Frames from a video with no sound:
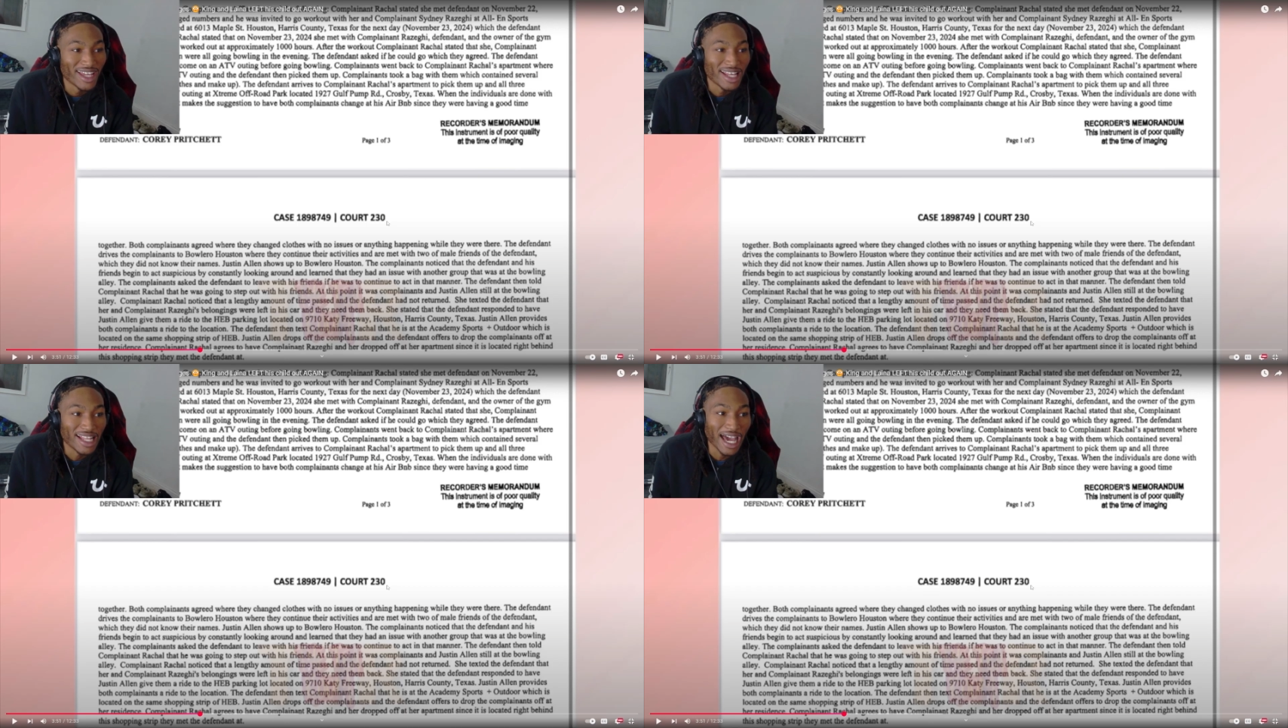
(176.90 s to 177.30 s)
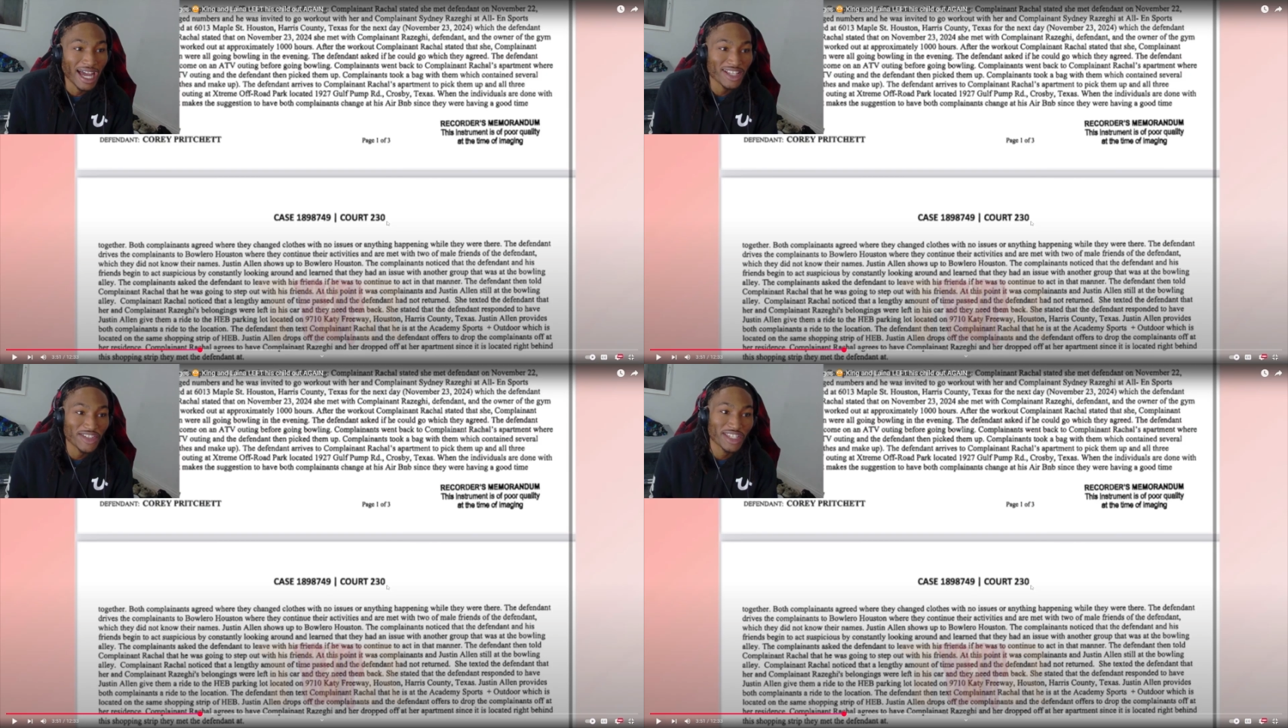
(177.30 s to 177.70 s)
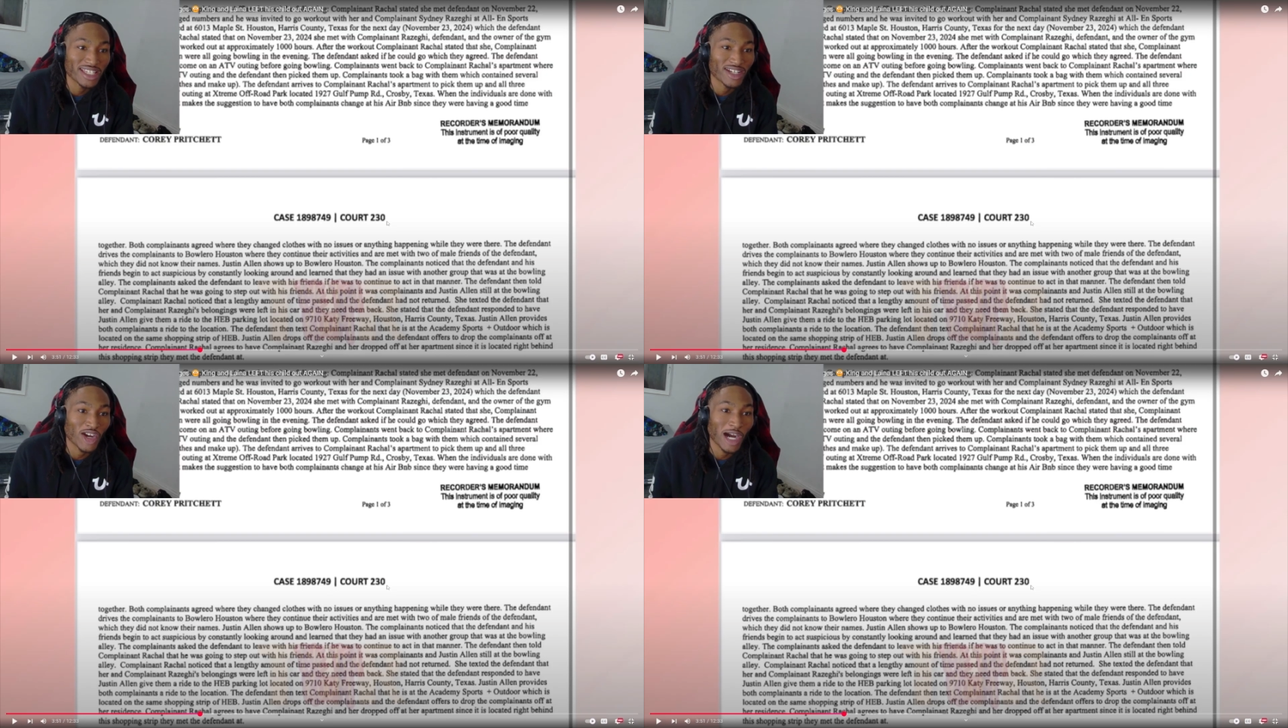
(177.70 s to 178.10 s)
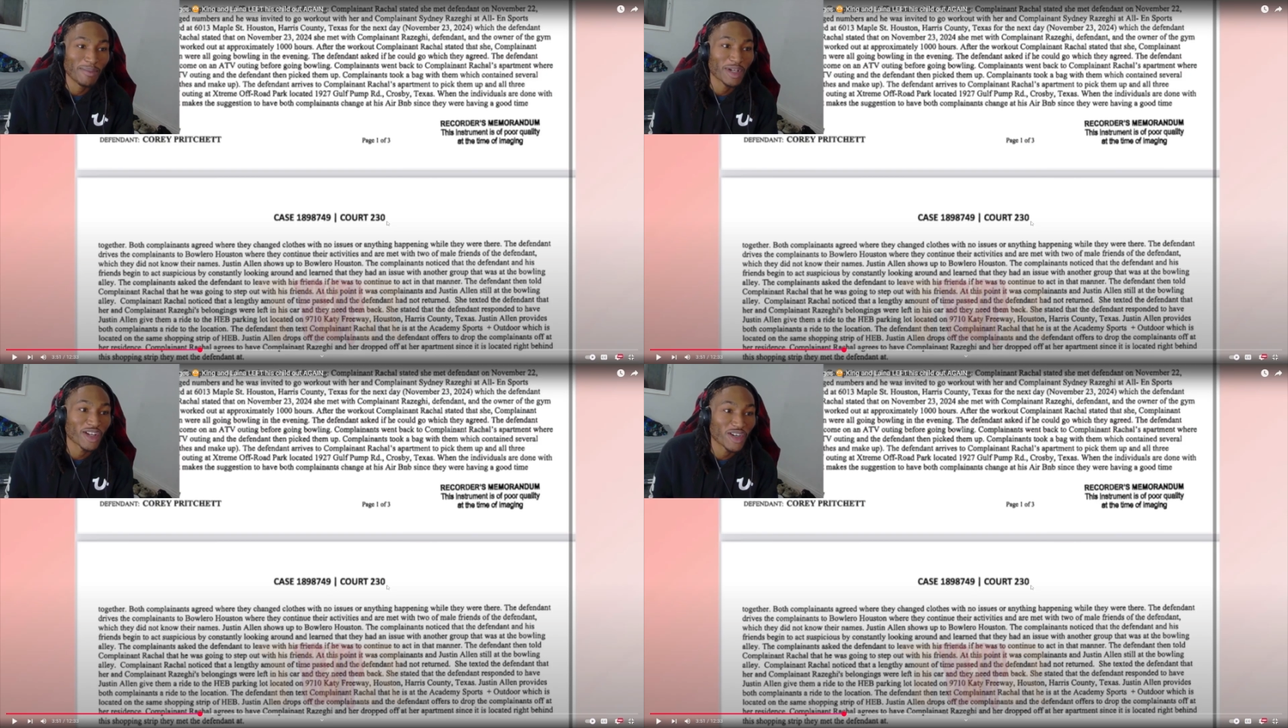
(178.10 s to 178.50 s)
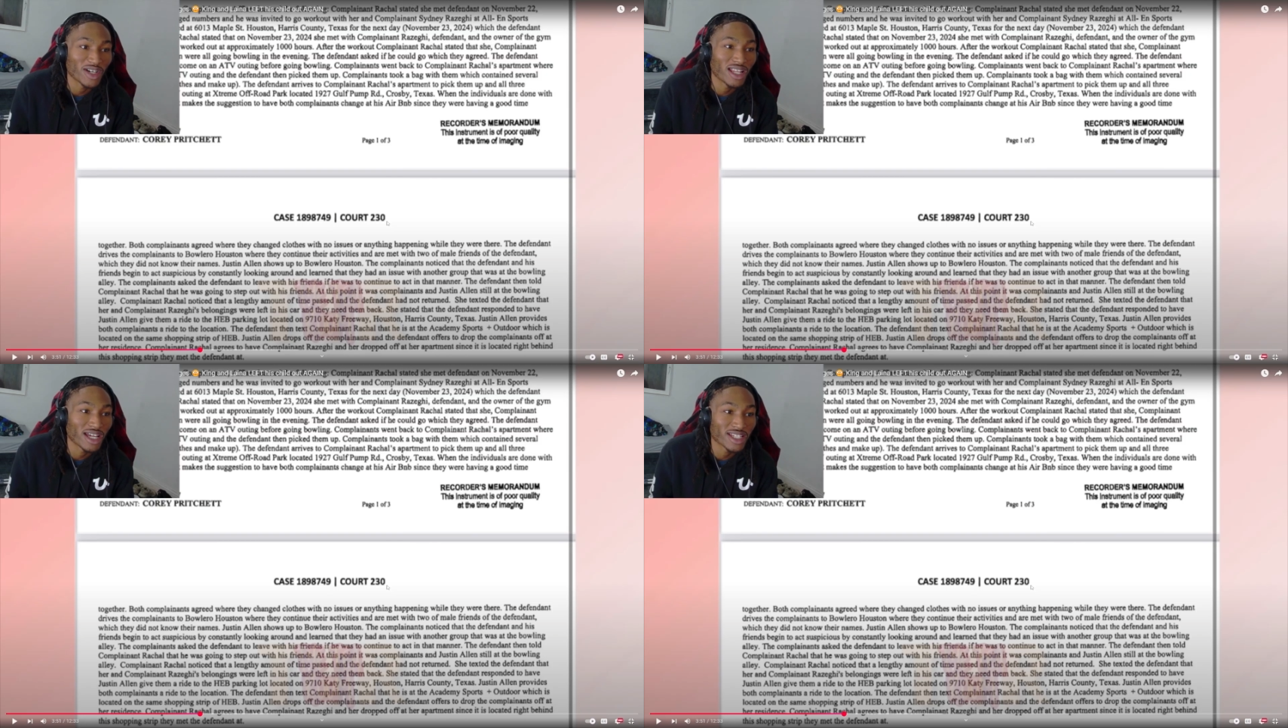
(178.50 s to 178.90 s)
Like, I just see the Carmen girl,
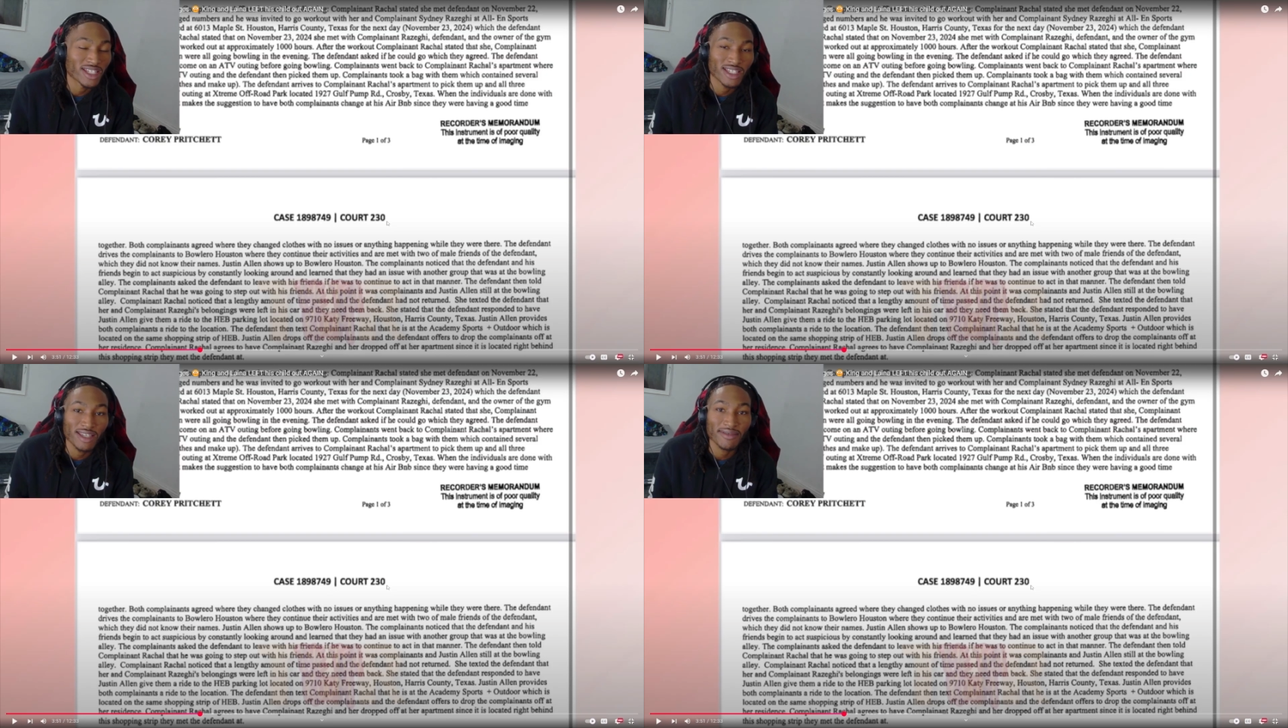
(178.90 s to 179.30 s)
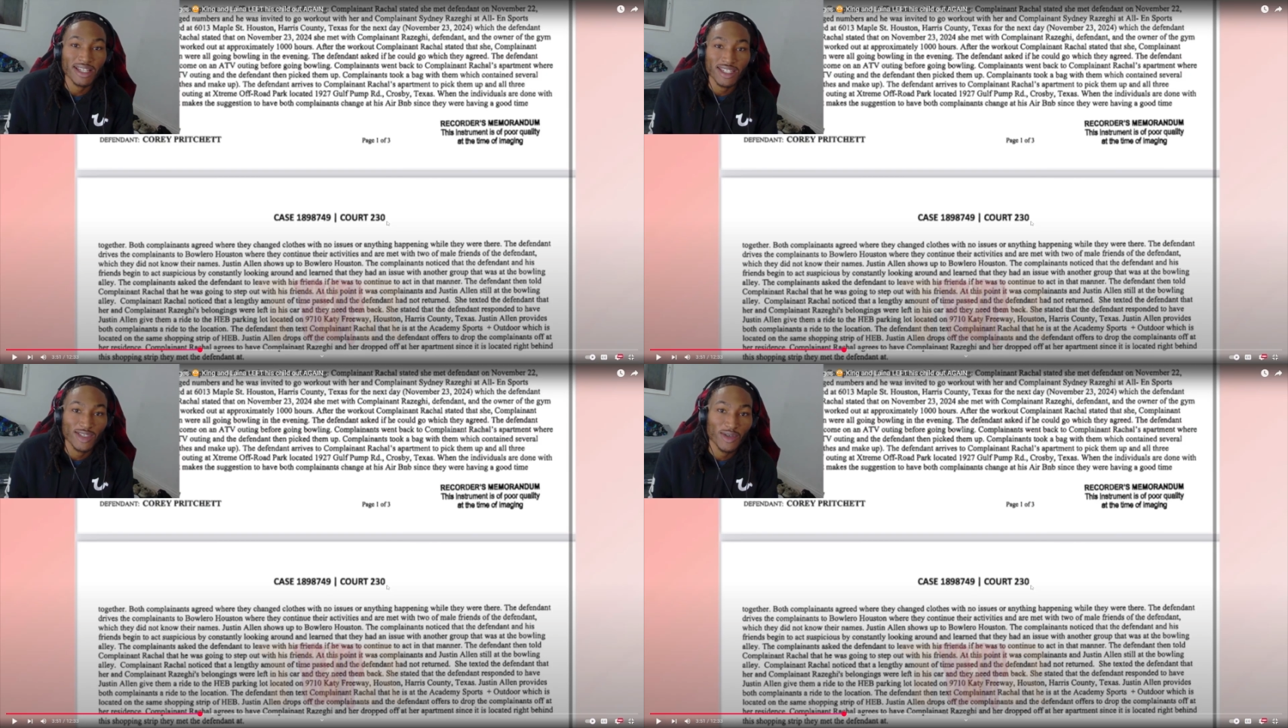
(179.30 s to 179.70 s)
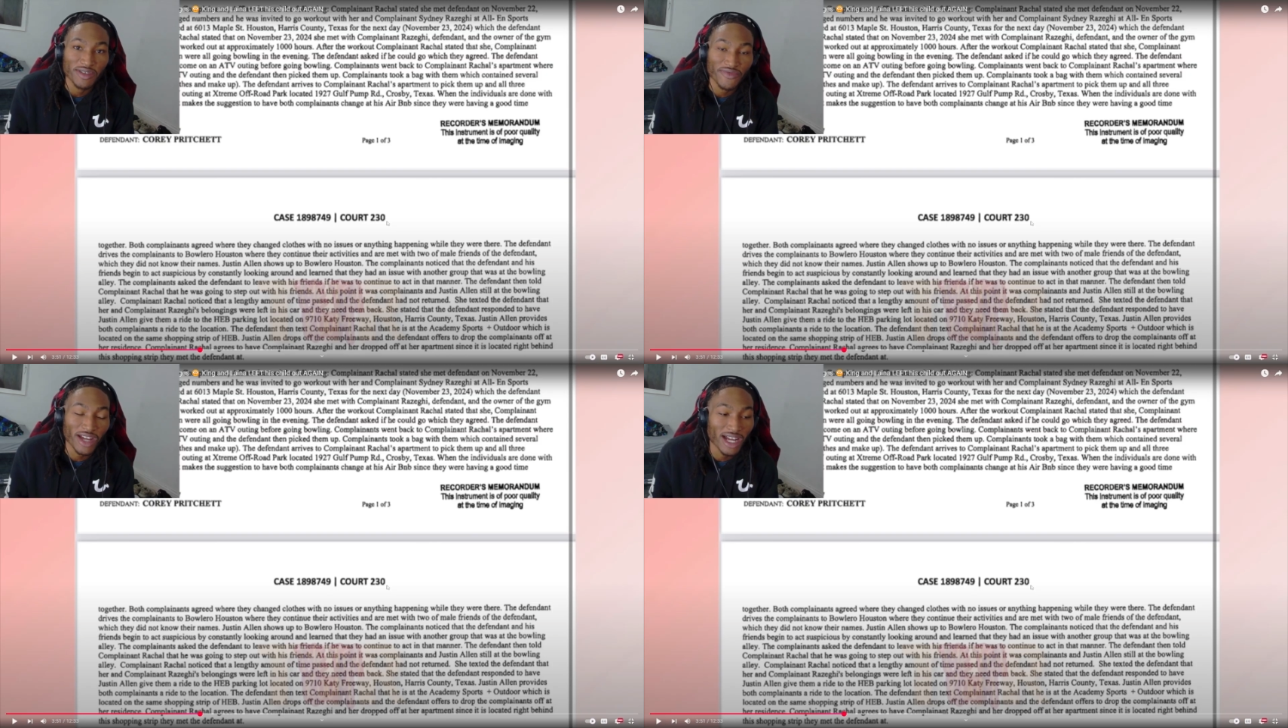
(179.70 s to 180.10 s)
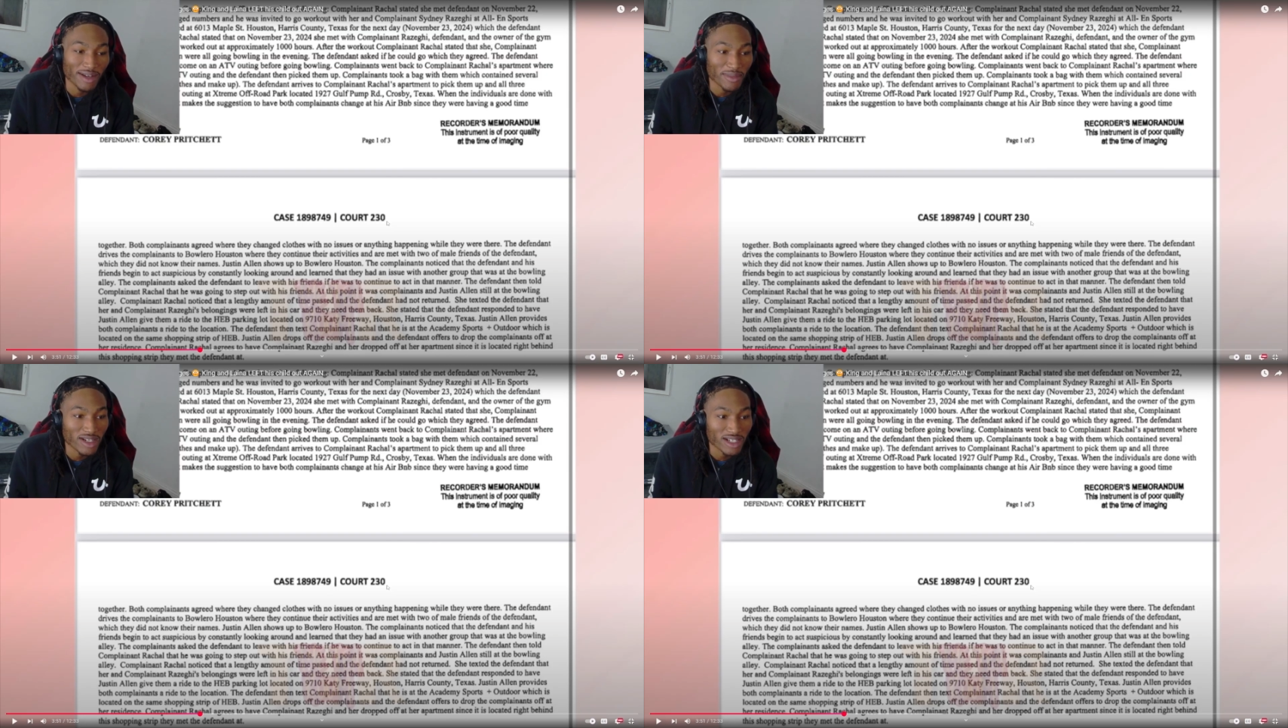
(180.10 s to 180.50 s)
like, she seems like she's doing fine, bro.